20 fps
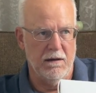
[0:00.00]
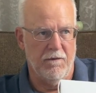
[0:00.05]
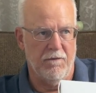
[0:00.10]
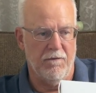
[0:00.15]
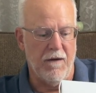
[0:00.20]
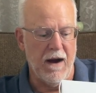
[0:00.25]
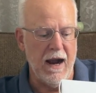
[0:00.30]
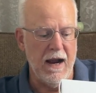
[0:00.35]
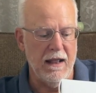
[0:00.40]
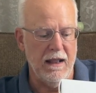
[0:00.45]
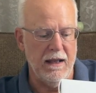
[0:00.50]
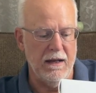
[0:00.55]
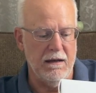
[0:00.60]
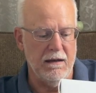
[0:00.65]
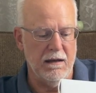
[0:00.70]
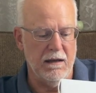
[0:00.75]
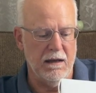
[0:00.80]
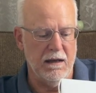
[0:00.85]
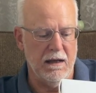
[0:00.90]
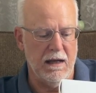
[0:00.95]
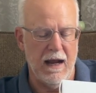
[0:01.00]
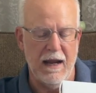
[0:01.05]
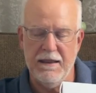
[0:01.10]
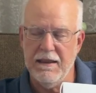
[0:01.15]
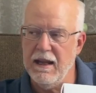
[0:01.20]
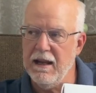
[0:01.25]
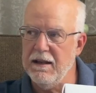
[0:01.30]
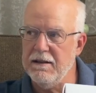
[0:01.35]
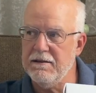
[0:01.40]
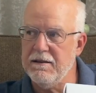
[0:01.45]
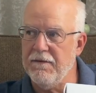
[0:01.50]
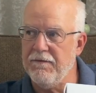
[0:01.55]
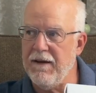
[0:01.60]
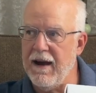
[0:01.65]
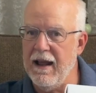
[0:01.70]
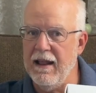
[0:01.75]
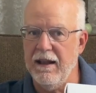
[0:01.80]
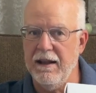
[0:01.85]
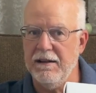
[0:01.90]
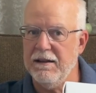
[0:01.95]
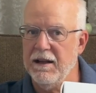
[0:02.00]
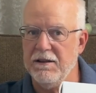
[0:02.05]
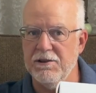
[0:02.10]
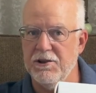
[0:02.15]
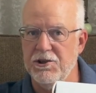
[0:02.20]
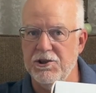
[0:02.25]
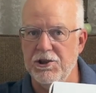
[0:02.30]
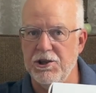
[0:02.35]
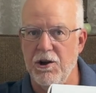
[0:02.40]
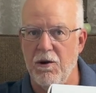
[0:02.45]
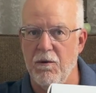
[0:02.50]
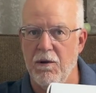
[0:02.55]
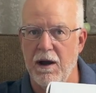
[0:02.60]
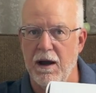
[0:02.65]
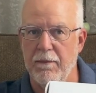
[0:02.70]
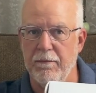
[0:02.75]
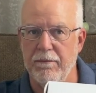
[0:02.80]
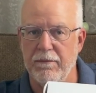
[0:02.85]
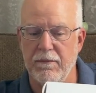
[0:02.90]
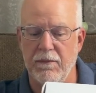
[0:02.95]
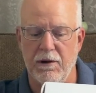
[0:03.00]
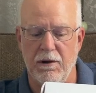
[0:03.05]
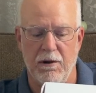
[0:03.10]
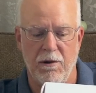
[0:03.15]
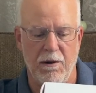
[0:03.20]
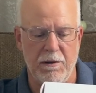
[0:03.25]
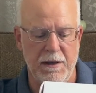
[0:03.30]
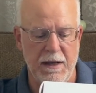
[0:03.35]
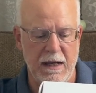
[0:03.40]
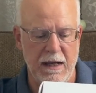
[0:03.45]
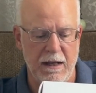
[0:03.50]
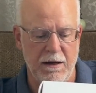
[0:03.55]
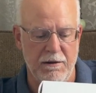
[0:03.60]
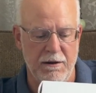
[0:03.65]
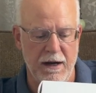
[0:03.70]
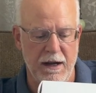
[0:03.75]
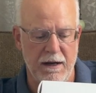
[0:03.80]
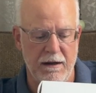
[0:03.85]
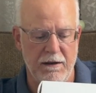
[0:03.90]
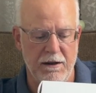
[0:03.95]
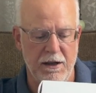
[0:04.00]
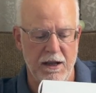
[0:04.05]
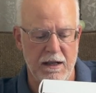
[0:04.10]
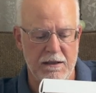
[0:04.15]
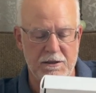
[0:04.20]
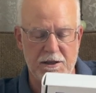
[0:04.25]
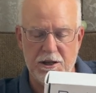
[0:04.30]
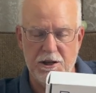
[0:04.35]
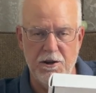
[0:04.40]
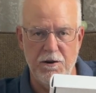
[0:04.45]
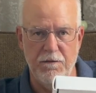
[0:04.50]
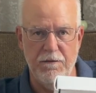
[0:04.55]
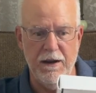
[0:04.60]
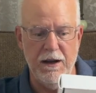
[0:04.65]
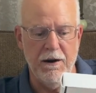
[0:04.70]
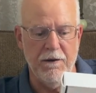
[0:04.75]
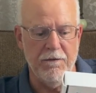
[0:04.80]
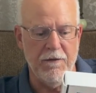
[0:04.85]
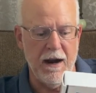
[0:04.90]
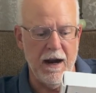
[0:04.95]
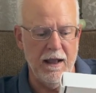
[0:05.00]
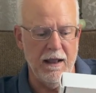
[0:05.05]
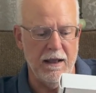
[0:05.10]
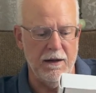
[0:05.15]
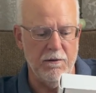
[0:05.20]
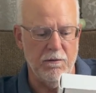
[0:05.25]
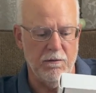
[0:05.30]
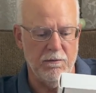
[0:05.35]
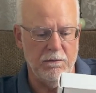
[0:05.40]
violet. I think it's a violet doesn't show up on the internet. It's a UV or violet